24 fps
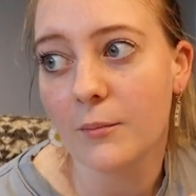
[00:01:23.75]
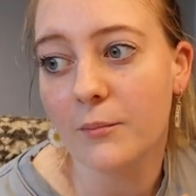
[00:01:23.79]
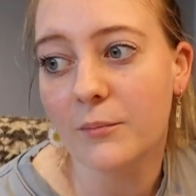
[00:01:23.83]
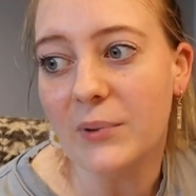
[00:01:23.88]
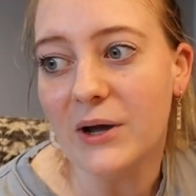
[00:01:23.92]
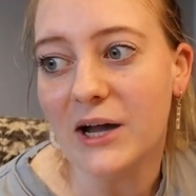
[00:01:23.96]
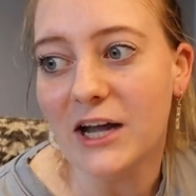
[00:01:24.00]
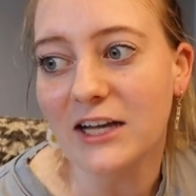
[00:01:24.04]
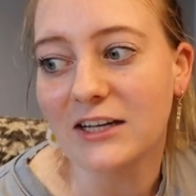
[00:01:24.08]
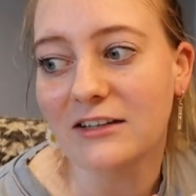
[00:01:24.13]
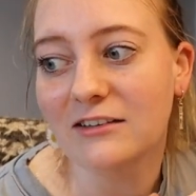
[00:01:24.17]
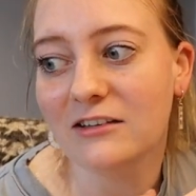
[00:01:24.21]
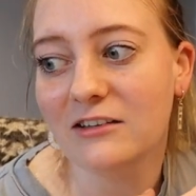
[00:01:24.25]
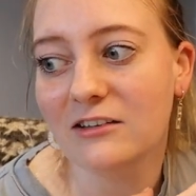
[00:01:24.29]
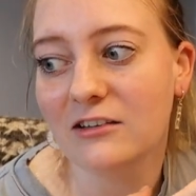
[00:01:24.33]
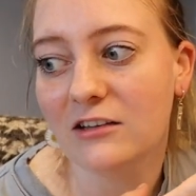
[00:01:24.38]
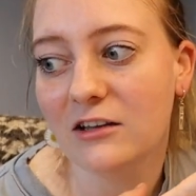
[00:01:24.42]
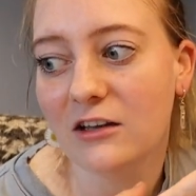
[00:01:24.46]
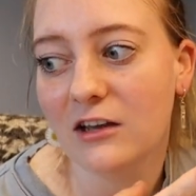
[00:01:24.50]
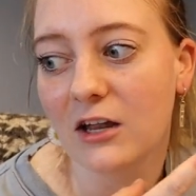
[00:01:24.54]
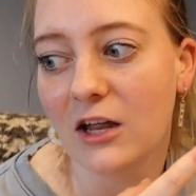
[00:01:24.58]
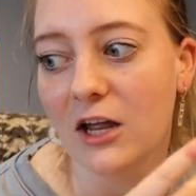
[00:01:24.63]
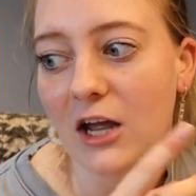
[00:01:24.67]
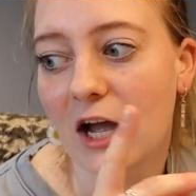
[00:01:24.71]
But
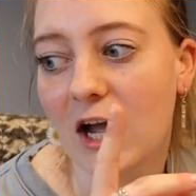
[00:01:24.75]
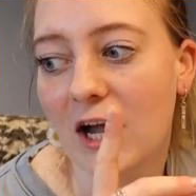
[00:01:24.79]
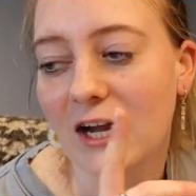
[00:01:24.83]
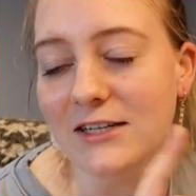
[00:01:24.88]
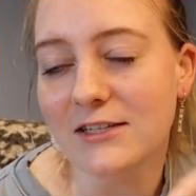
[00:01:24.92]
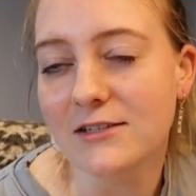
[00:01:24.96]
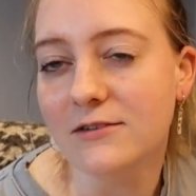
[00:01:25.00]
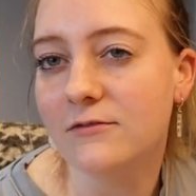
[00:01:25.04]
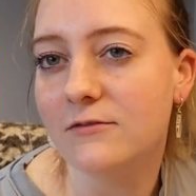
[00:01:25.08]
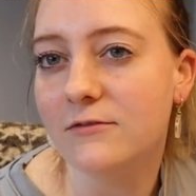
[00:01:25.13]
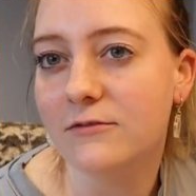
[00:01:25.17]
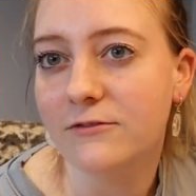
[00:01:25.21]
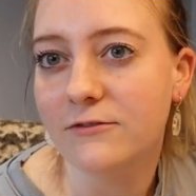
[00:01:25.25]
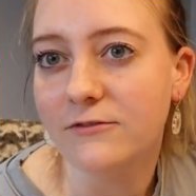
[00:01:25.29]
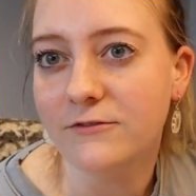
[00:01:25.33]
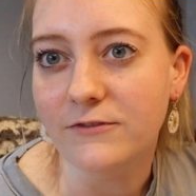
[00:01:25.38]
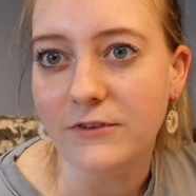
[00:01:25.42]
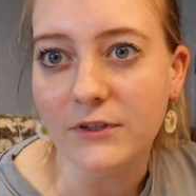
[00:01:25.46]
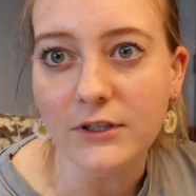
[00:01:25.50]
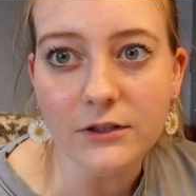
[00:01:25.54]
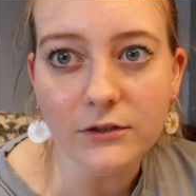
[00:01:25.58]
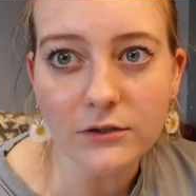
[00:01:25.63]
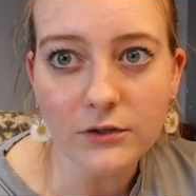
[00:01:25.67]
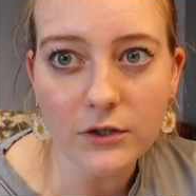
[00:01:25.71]
I didn't
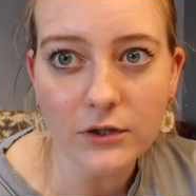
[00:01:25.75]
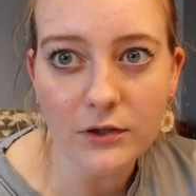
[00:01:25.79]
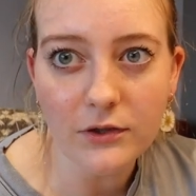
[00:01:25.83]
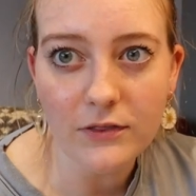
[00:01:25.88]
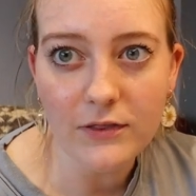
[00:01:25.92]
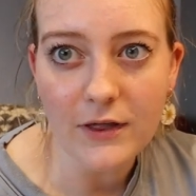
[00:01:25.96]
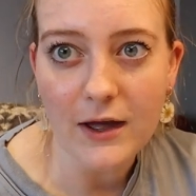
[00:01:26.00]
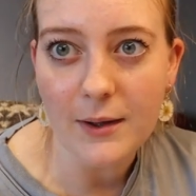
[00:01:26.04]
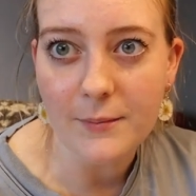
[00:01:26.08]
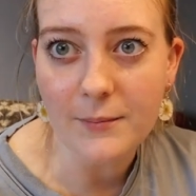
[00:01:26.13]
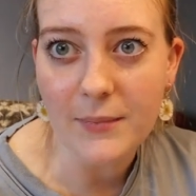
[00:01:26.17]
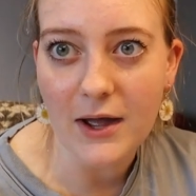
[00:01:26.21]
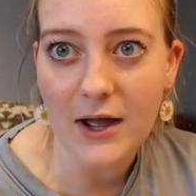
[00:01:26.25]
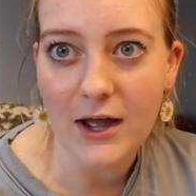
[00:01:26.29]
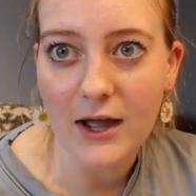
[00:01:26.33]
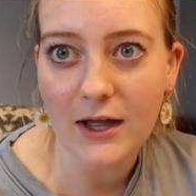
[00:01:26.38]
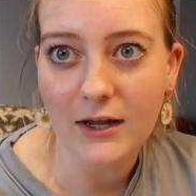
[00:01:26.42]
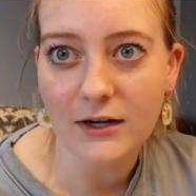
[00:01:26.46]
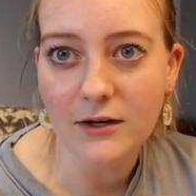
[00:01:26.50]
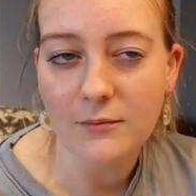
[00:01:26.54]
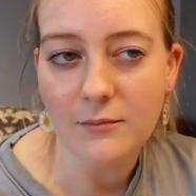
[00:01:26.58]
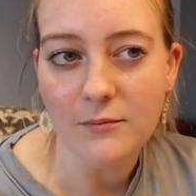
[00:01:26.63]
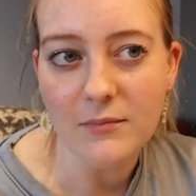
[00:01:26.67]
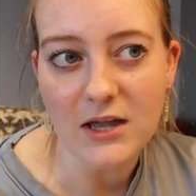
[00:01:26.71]
feel that
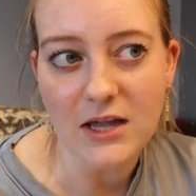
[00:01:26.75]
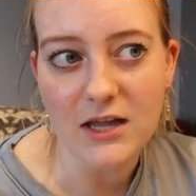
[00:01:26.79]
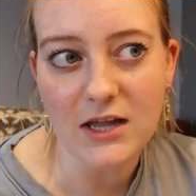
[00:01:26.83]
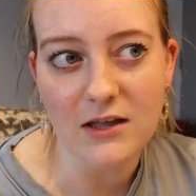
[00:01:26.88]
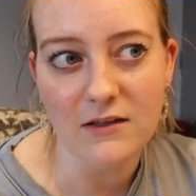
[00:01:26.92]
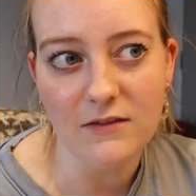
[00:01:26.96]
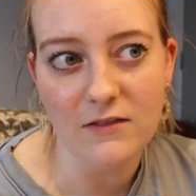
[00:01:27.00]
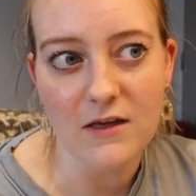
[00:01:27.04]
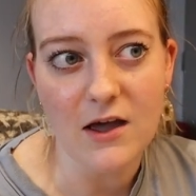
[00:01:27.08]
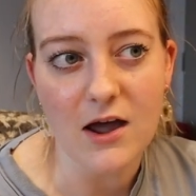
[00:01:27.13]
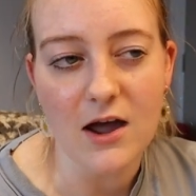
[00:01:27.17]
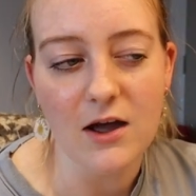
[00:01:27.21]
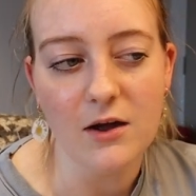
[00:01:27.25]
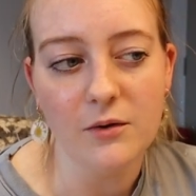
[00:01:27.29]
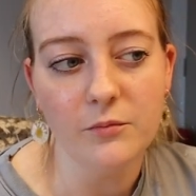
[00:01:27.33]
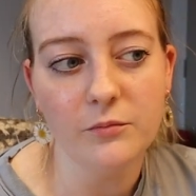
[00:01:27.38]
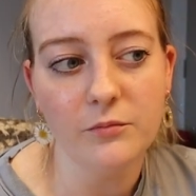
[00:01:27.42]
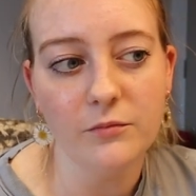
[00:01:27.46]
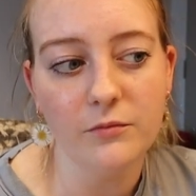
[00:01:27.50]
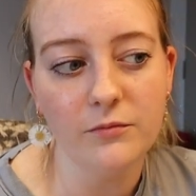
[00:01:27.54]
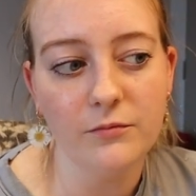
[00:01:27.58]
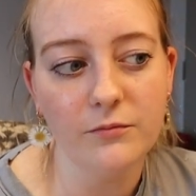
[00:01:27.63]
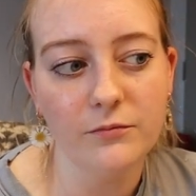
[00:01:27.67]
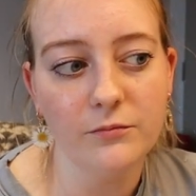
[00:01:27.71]
bad making that
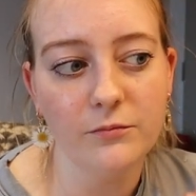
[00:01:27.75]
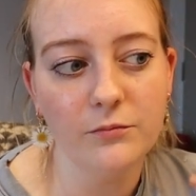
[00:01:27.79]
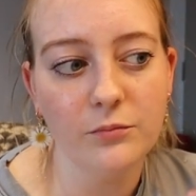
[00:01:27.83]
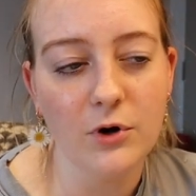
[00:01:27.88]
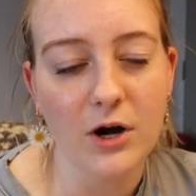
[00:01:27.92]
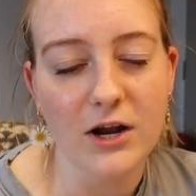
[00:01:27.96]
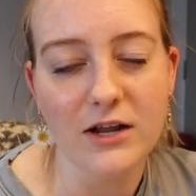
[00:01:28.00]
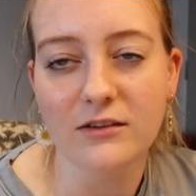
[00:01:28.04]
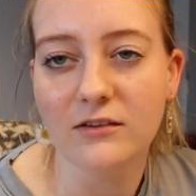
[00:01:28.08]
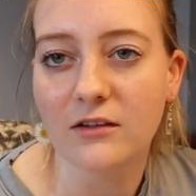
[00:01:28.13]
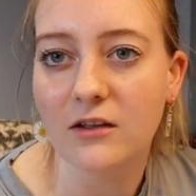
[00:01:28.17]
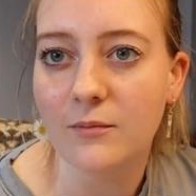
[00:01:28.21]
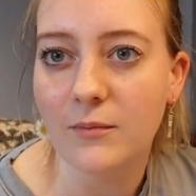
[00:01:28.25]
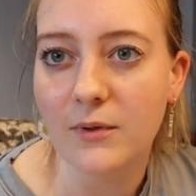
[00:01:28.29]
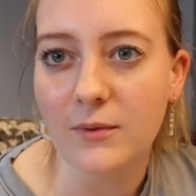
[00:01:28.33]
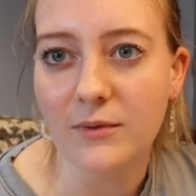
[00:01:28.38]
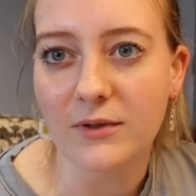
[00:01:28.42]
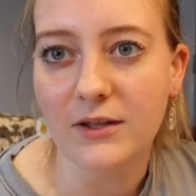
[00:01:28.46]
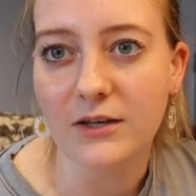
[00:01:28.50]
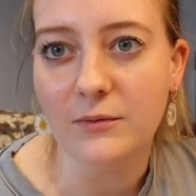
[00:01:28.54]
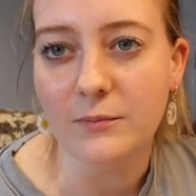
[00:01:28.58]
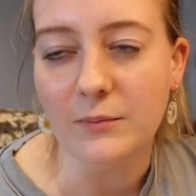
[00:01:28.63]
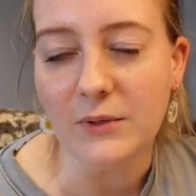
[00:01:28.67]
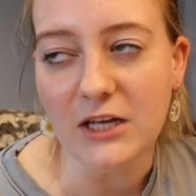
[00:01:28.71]
price
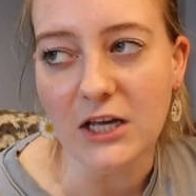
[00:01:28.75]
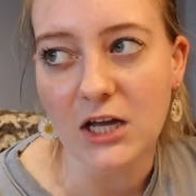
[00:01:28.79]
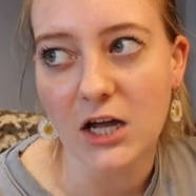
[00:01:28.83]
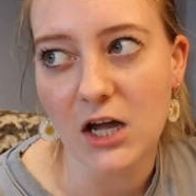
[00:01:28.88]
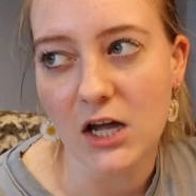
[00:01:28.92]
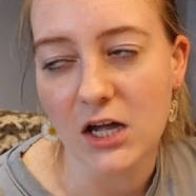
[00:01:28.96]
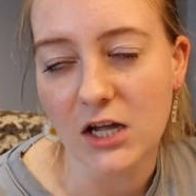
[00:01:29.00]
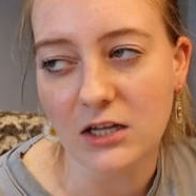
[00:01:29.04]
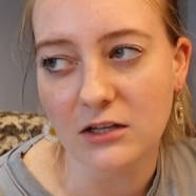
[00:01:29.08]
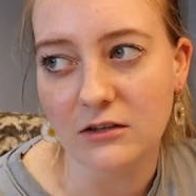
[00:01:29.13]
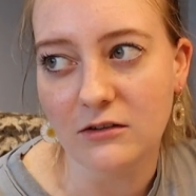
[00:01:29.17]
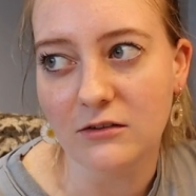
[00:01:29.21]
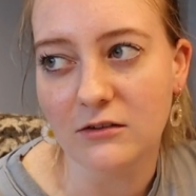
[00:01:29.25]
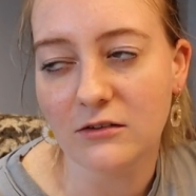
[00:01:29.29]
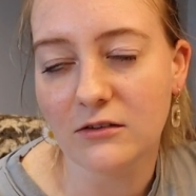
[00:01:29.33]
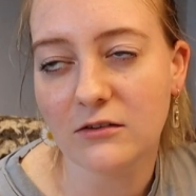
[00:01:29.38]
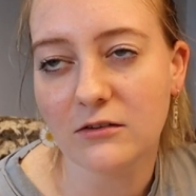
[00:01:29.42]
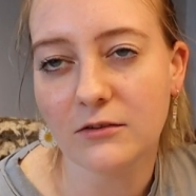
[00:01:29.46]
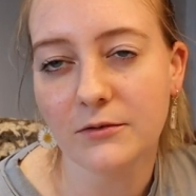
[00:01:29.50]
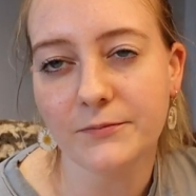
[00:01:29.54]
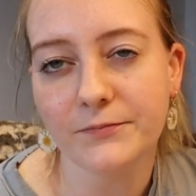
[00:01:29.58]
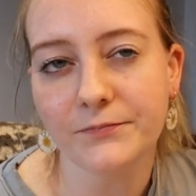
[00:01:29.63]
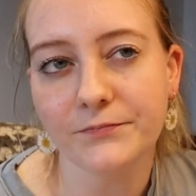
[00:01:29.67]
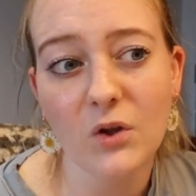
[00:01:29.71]
commitment
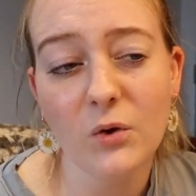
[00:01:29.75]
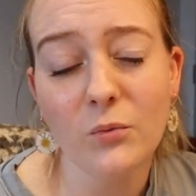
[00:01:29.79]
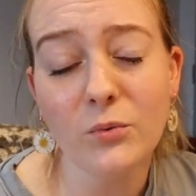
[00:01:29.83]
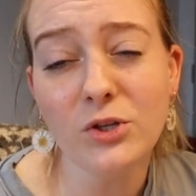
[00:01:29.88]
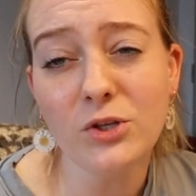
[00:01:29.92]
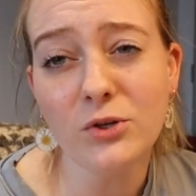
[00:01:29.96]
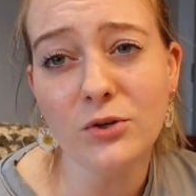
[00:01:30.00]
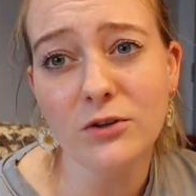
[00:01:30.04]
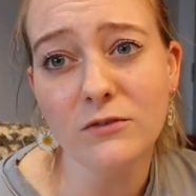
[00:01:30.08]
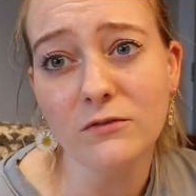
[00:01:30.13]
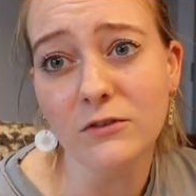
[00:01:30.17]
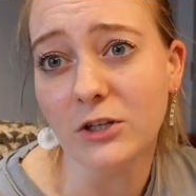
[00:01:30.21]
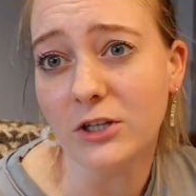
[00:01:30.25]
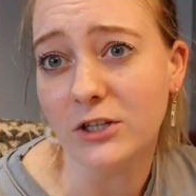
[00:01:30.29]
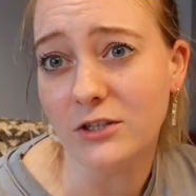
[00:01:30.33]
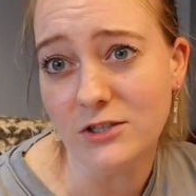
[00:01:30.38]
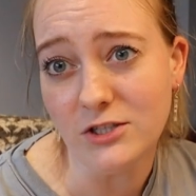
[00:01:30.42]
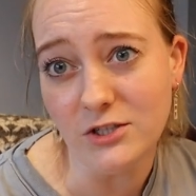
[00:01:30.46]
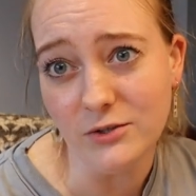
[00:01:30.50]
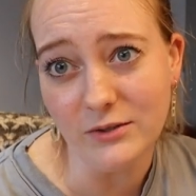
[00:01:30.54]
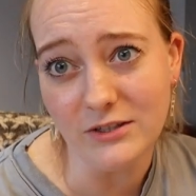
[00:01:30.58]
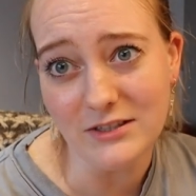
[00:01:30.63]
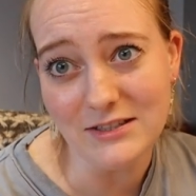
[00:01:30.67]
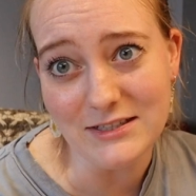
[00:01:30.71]
because when you convert it
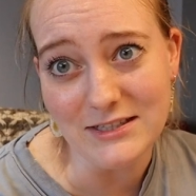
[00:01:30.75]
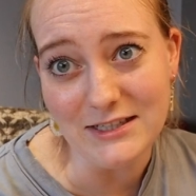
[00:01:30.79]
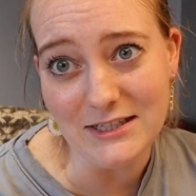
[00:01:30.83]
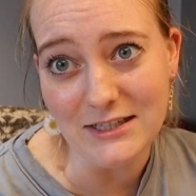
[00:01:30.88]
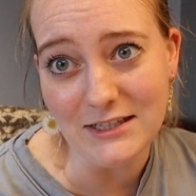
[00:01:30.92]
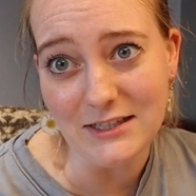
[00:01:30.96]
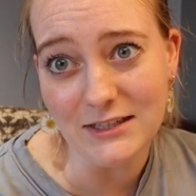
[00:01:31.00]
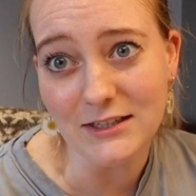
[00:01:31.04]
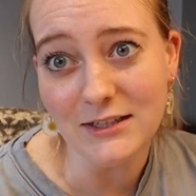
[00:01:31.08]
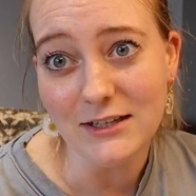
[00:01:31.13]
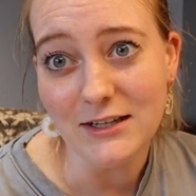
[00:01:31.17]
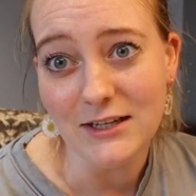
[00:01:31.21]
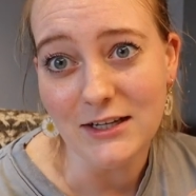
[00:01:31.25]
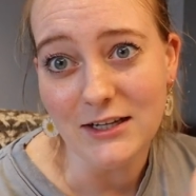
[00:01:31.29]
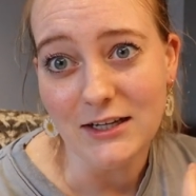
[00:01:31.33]
to USD,